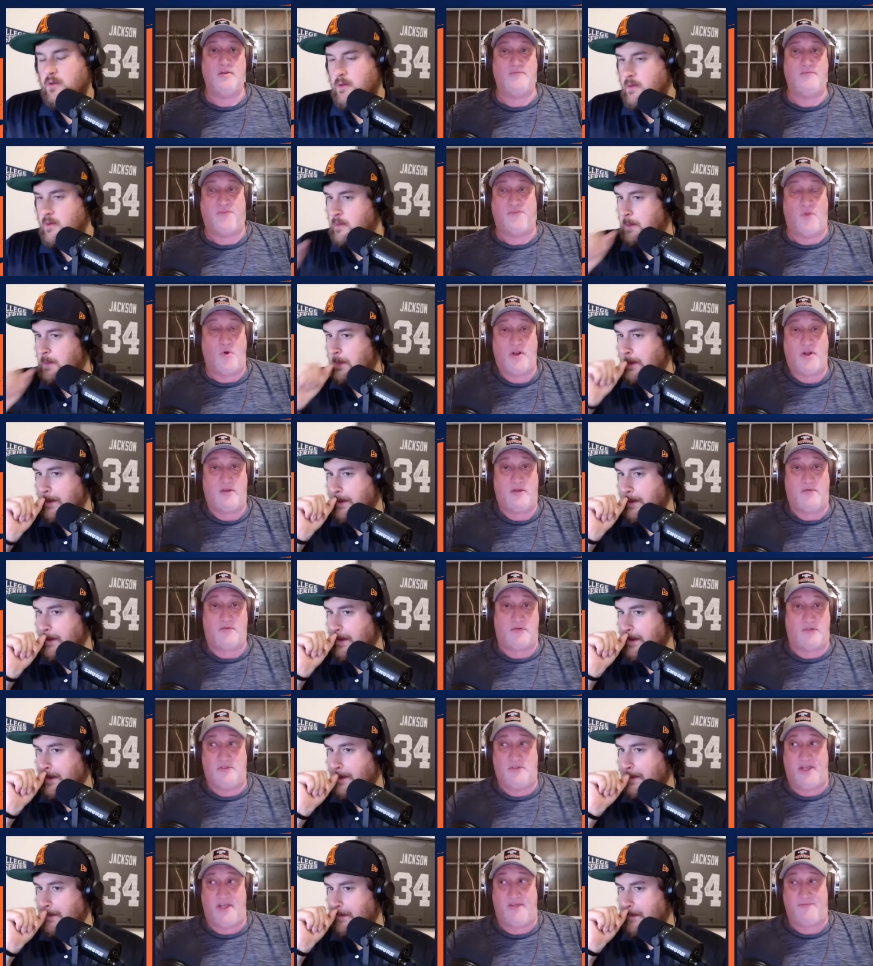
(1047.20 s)
Speaker 1: Florida
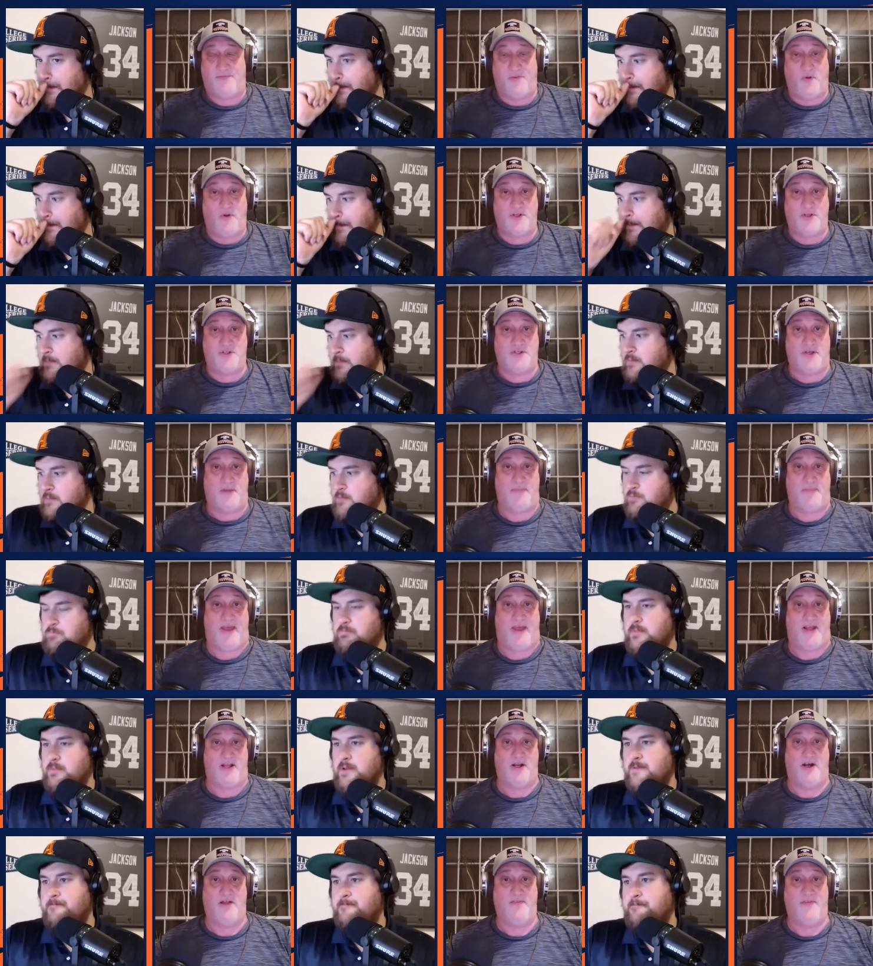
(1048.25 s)
let Florida jump back
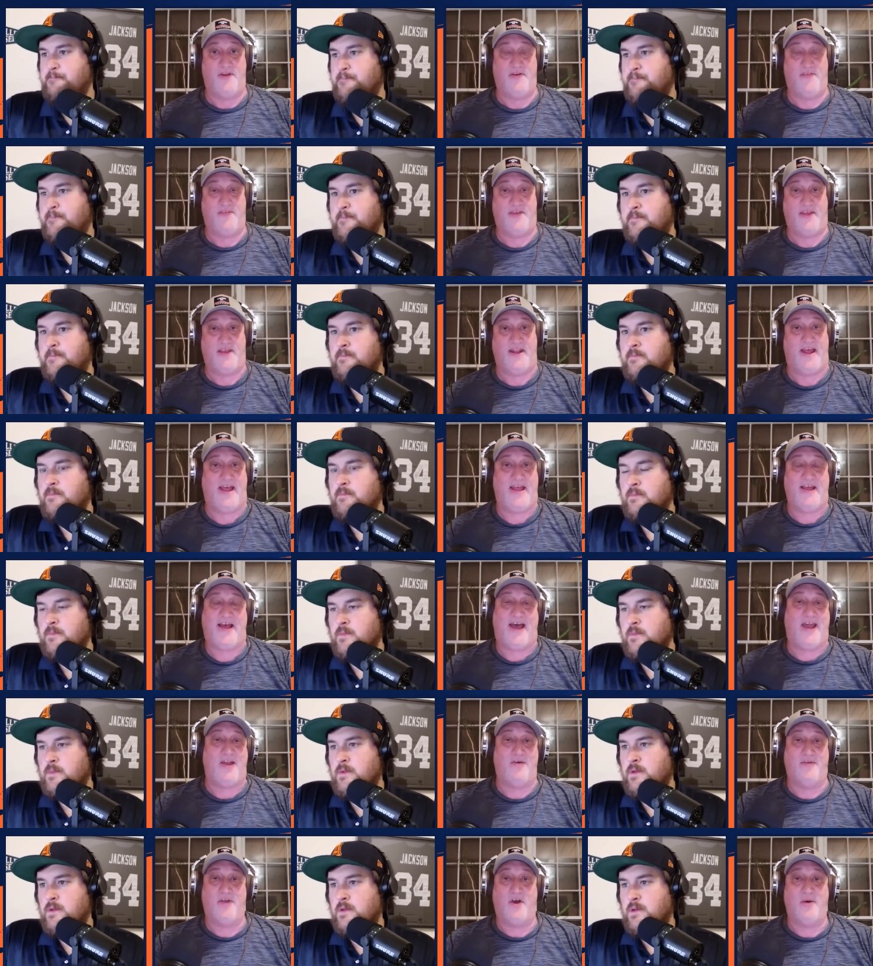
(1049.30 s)
on there then. I, I
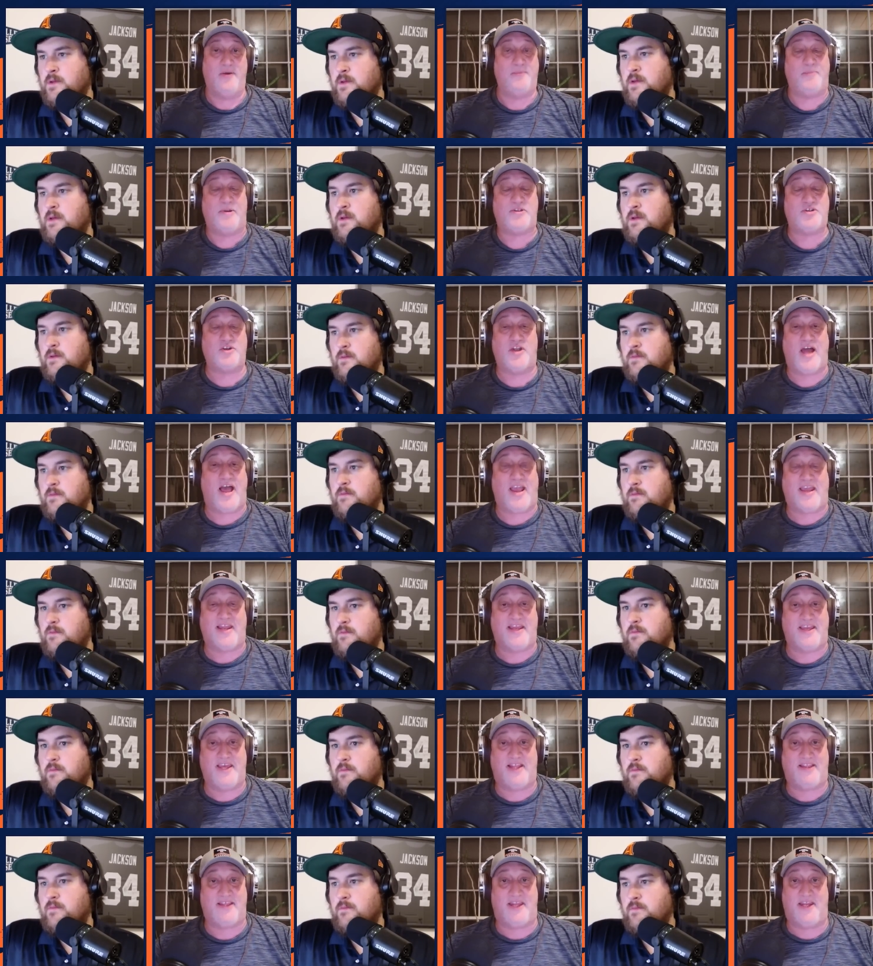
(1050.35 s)
don't know, but you're not going to
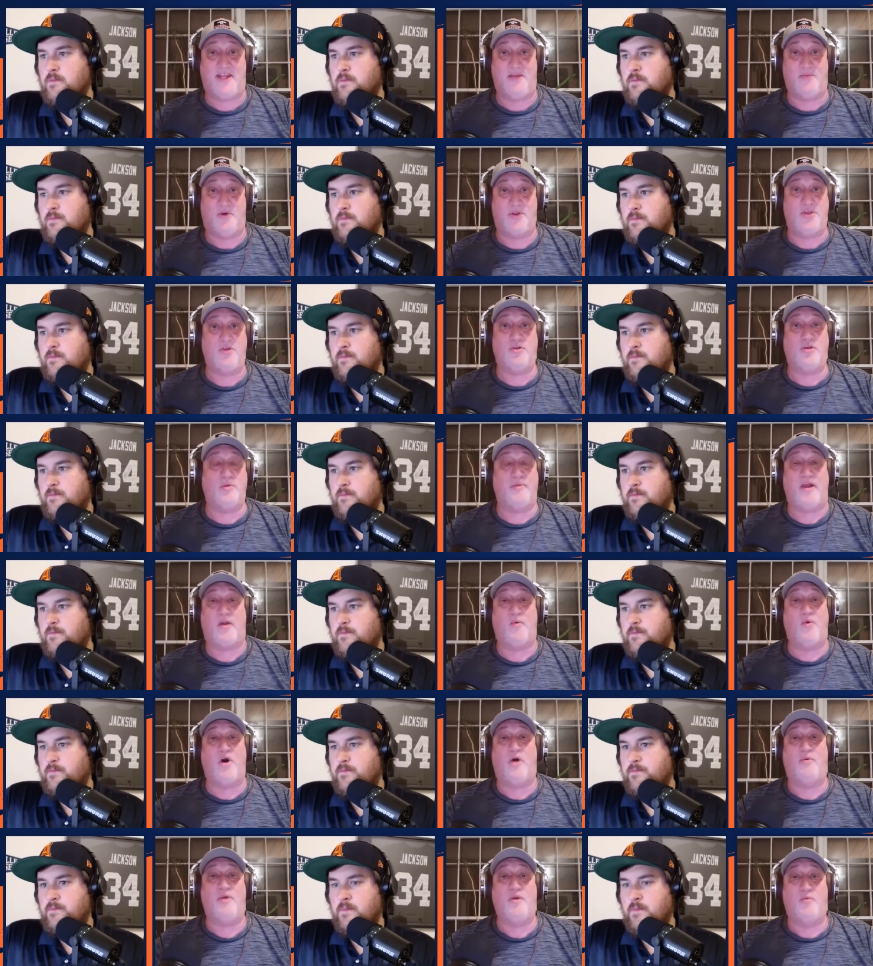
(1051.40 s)
get that anymore. You no matter
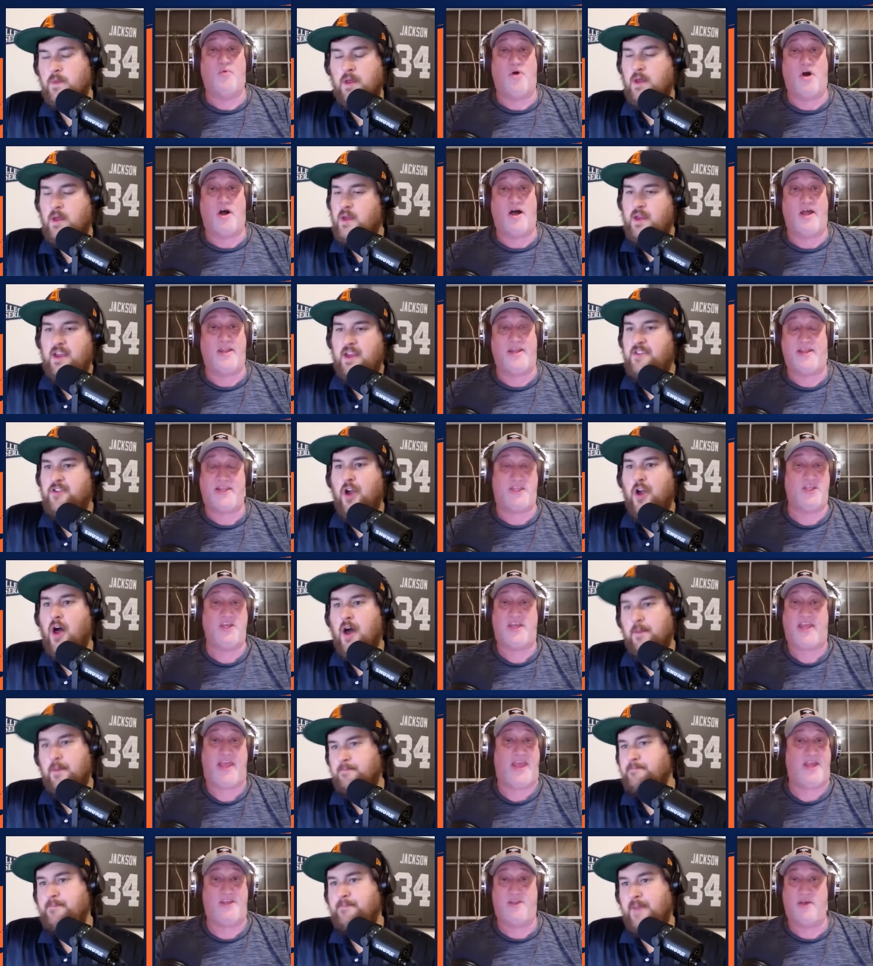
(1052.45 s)
what we want, it's it, gone. You
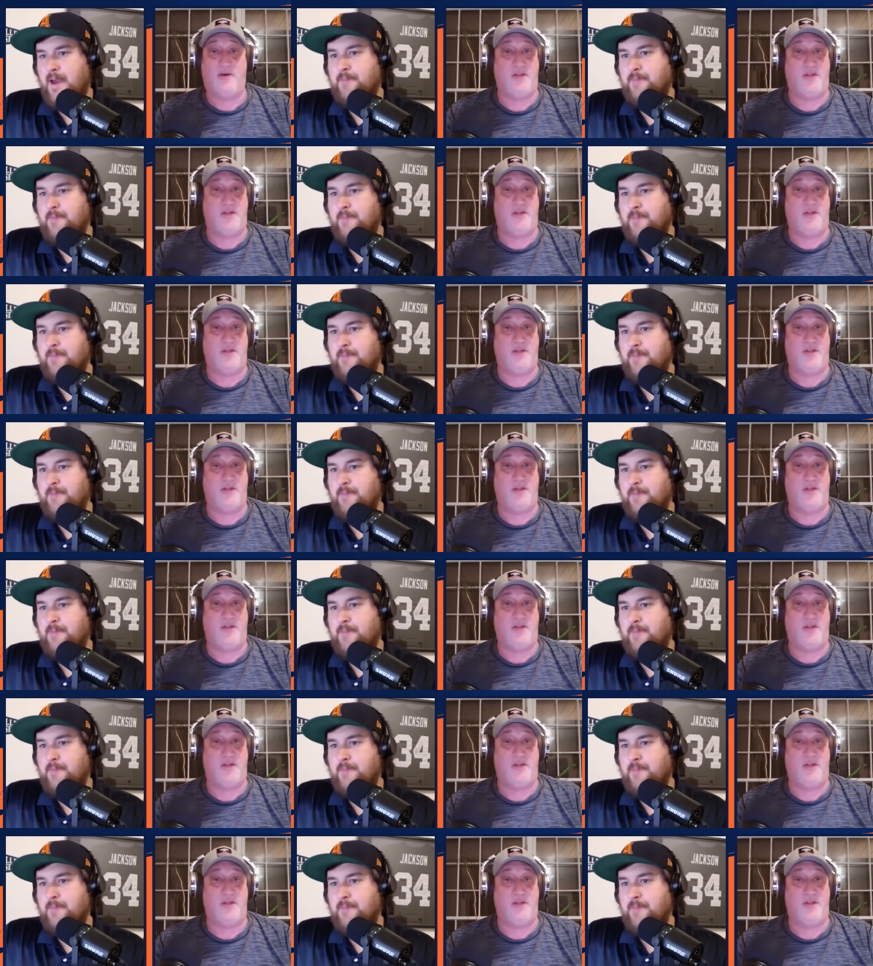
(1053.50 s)
can't do